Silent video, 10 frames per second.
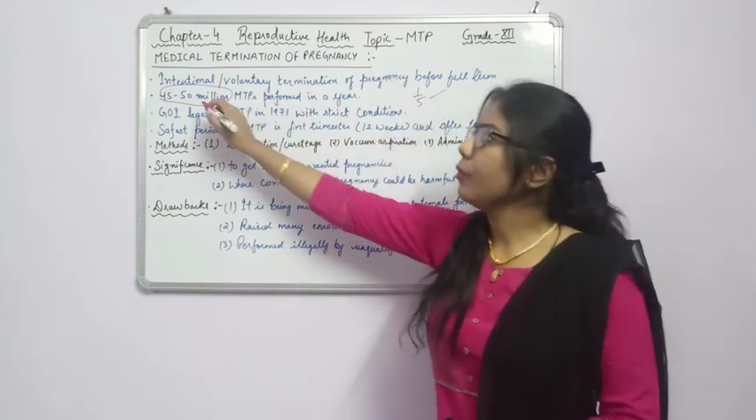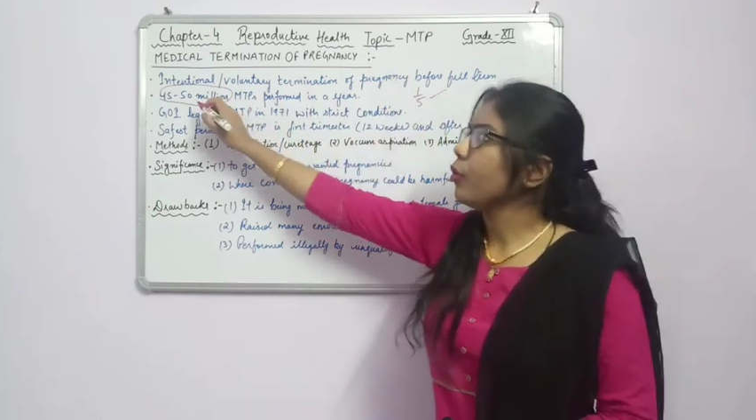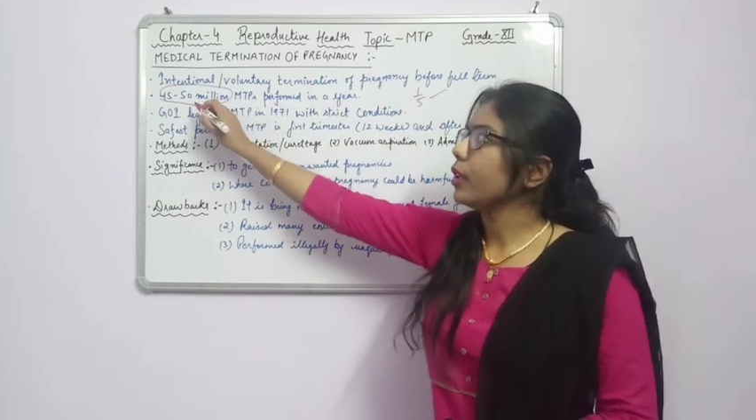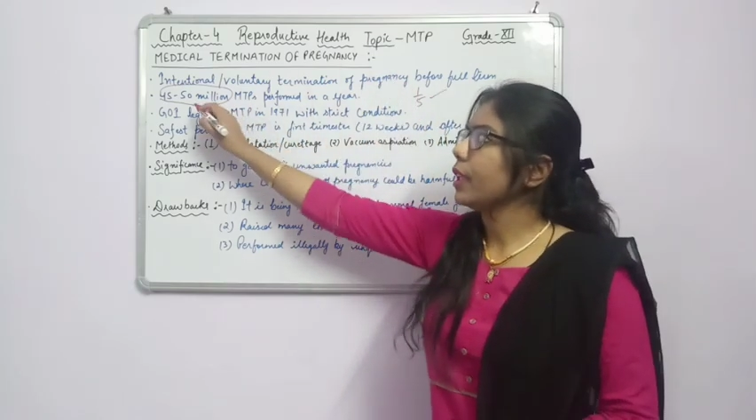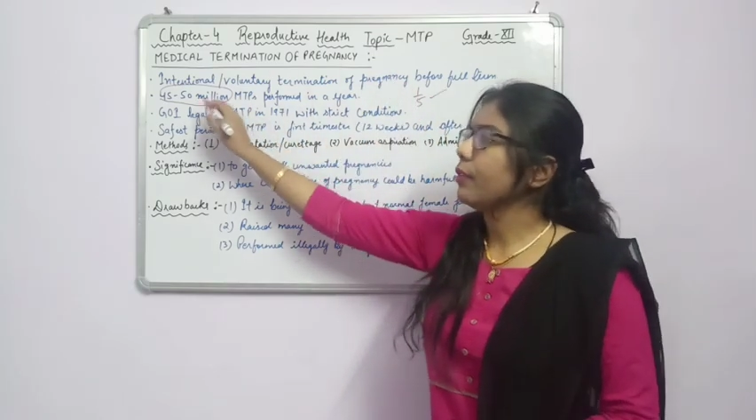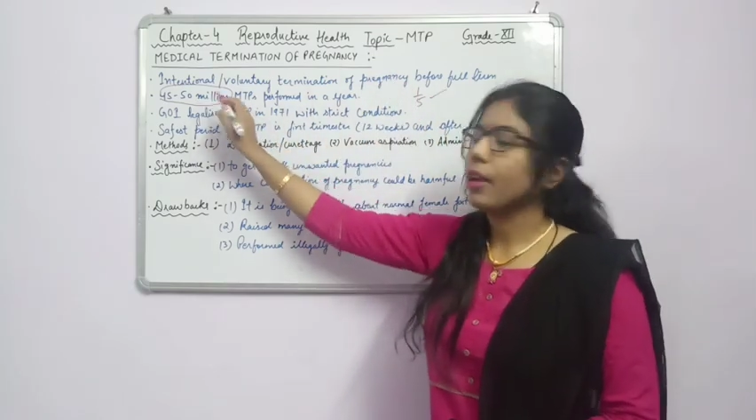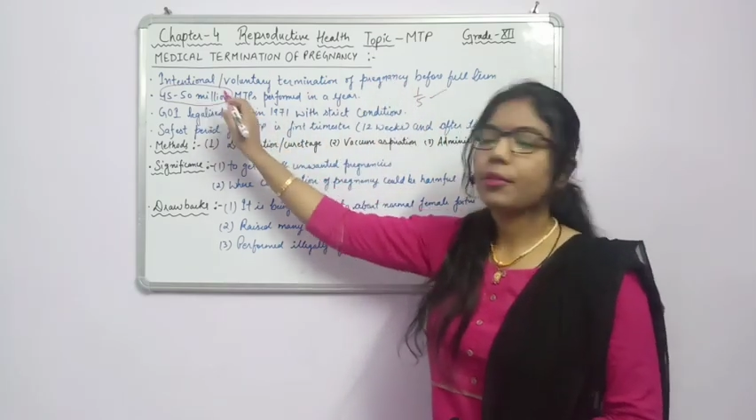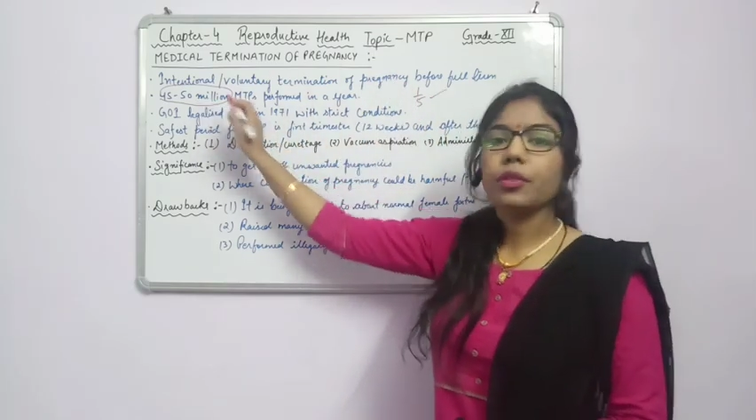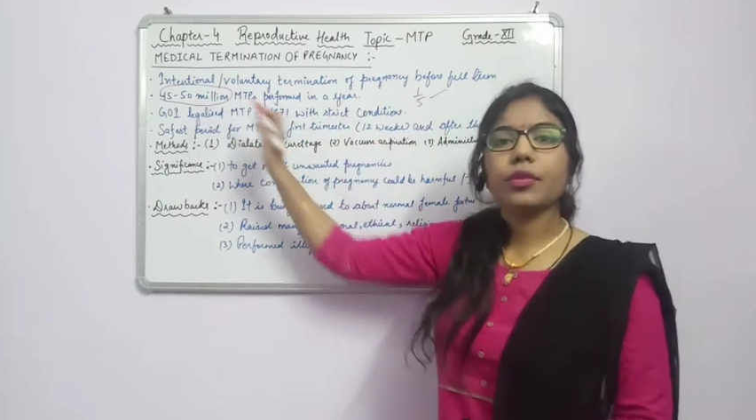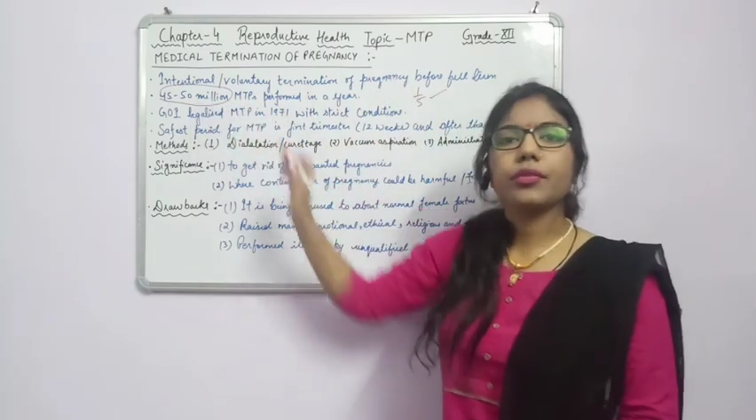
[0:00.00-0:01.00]
45
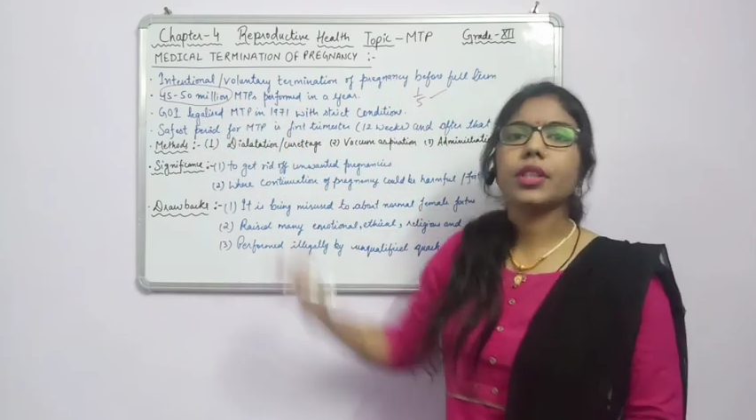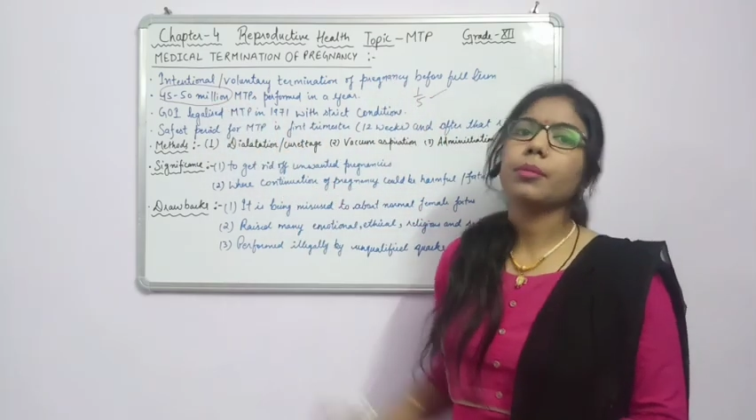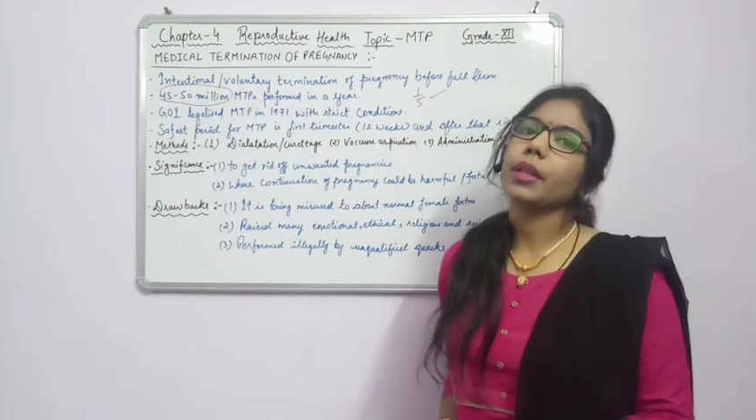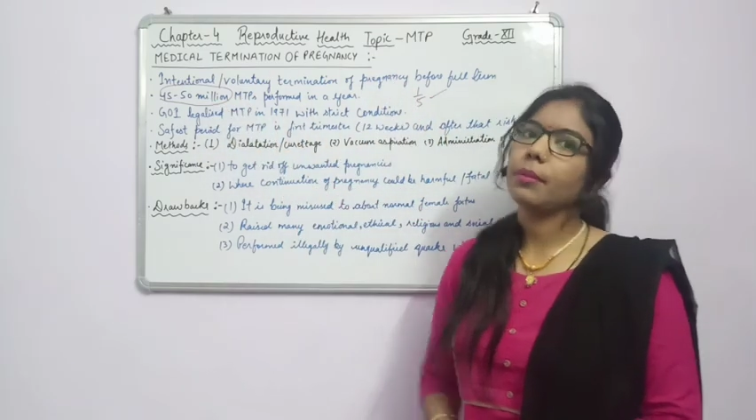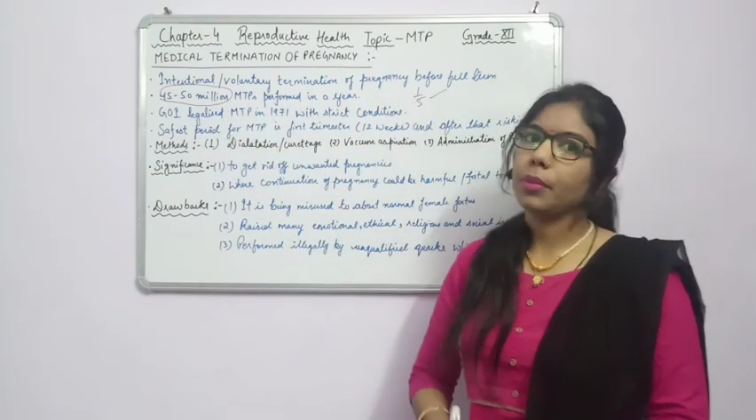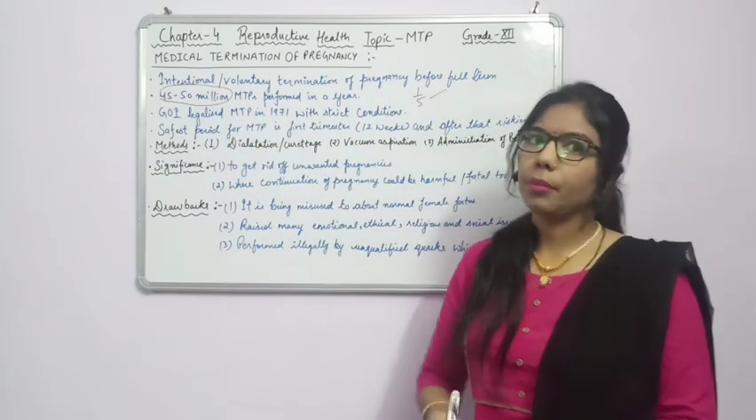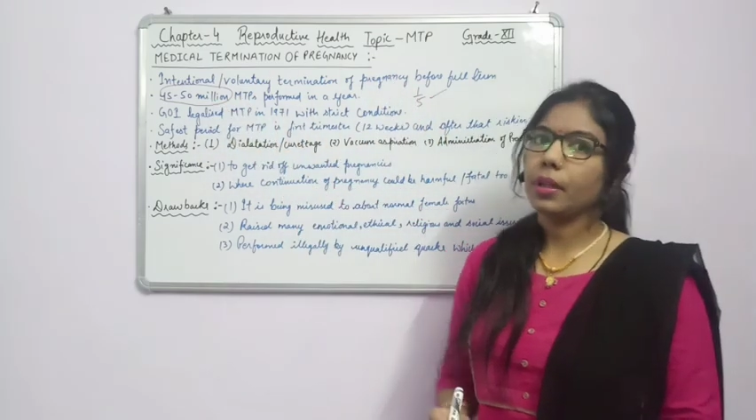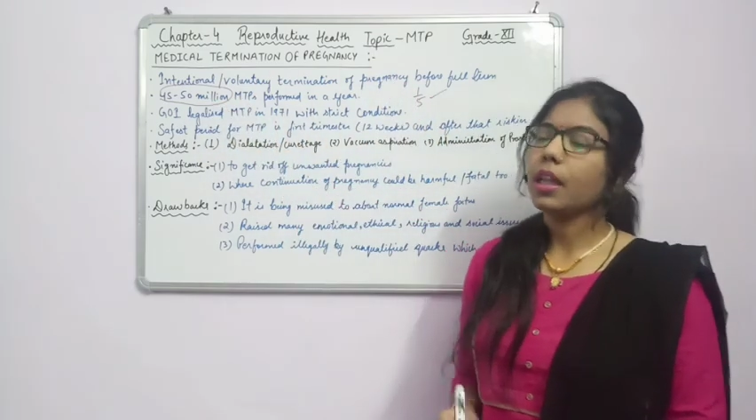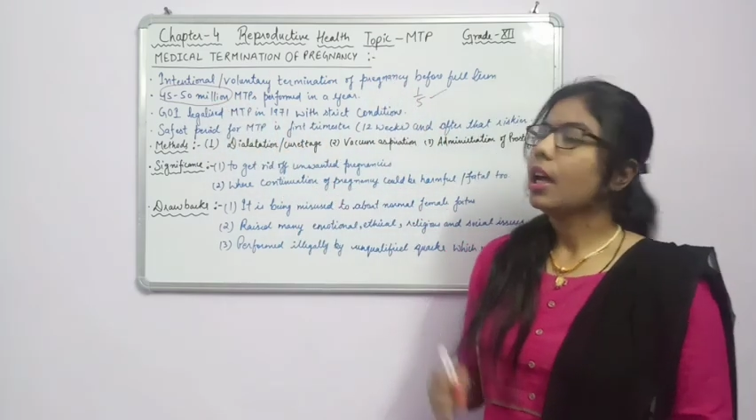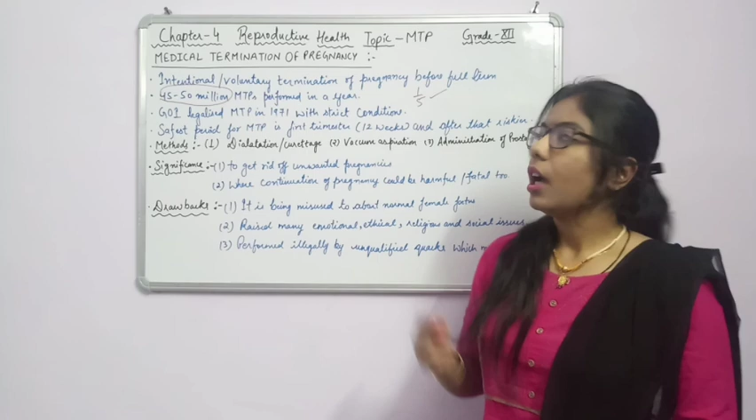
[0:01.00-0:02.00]
to 50 million
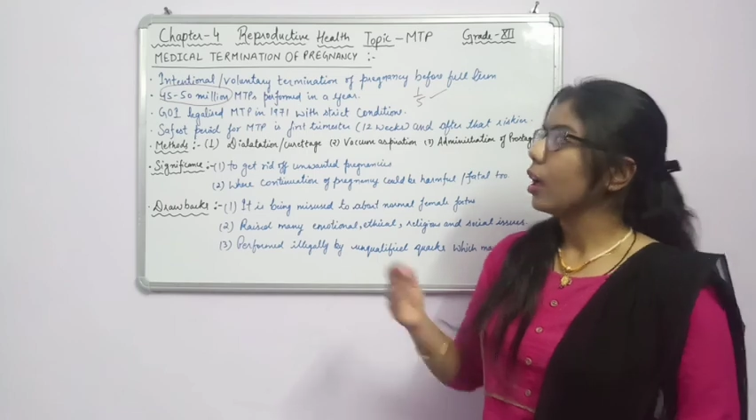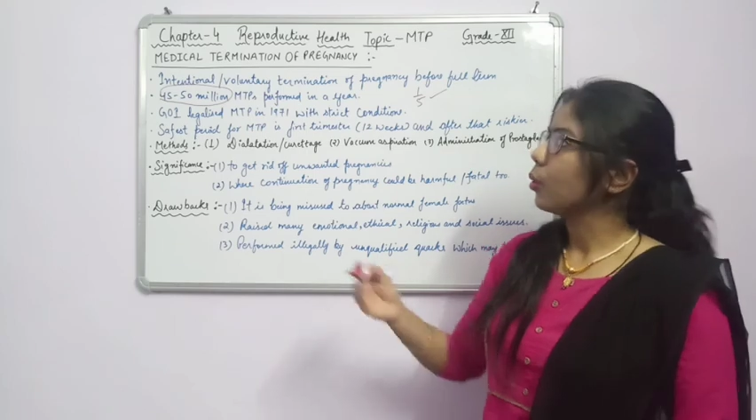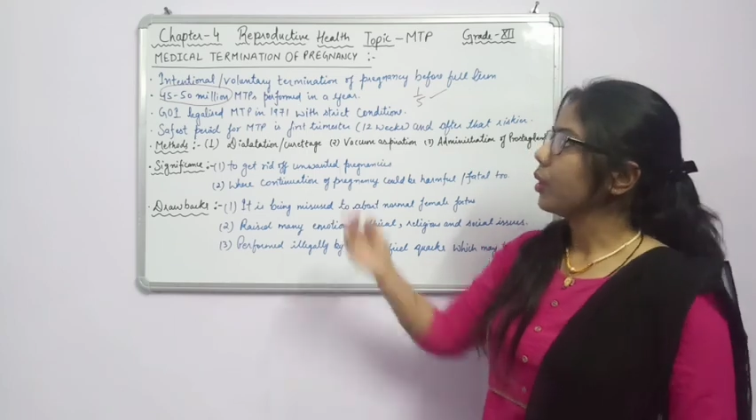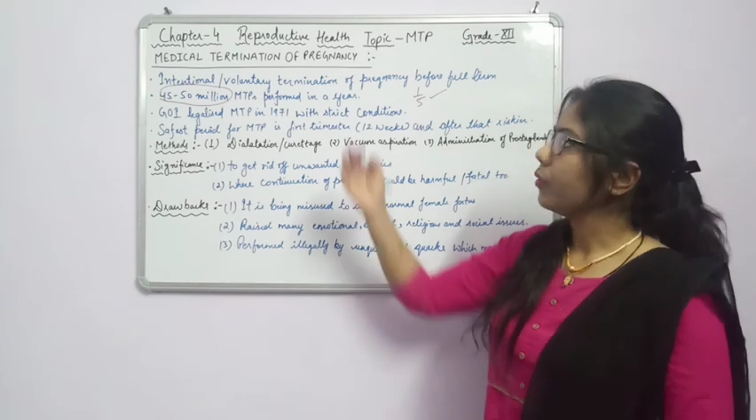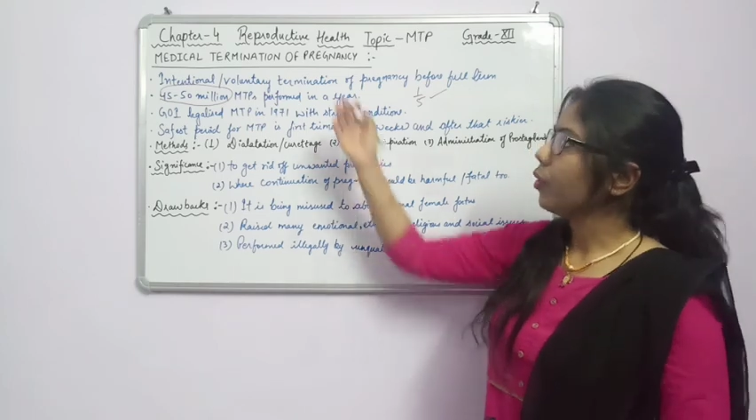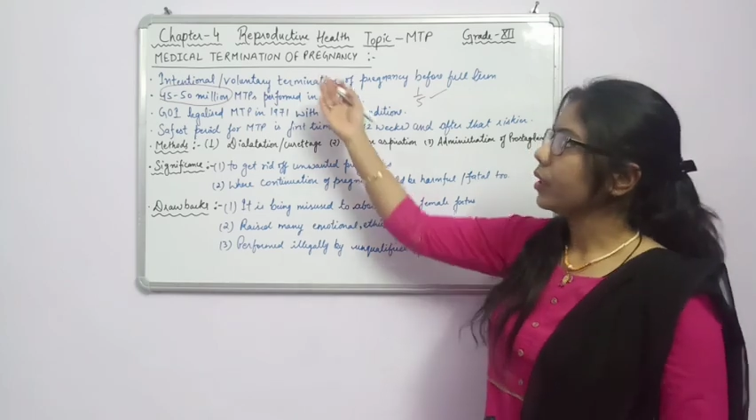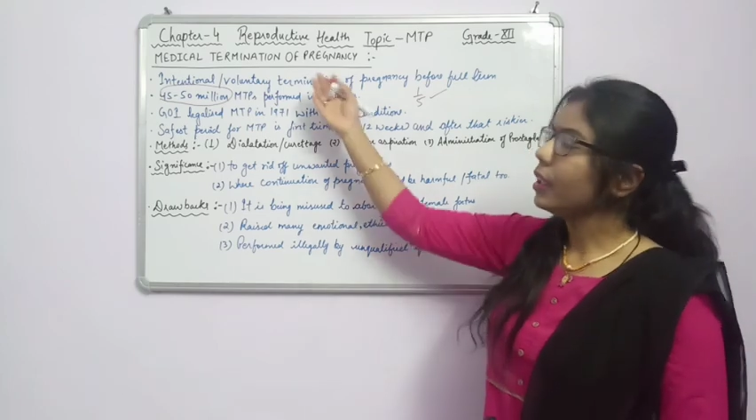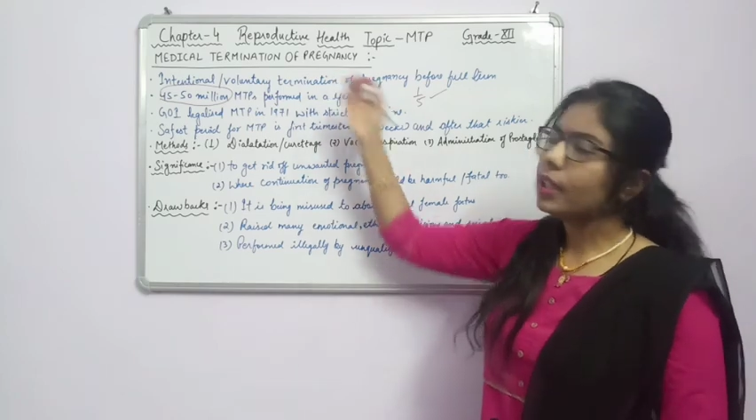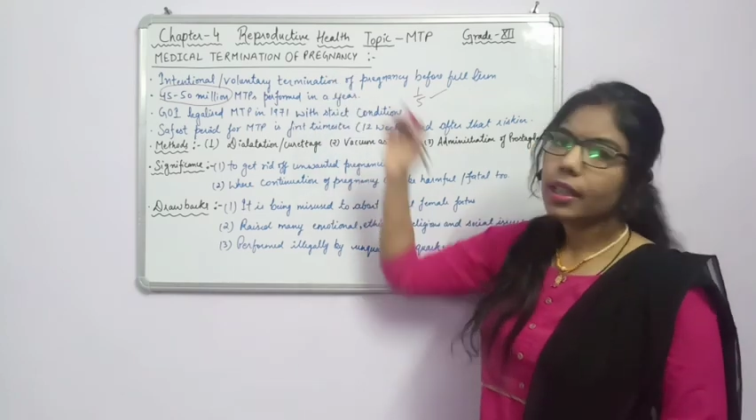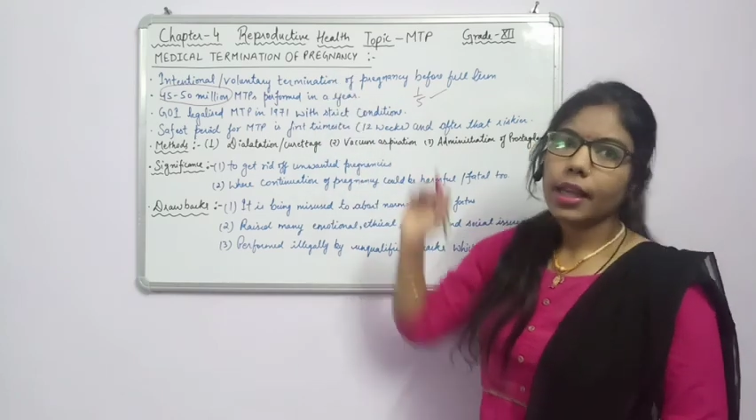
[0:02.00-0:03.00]
people are going for the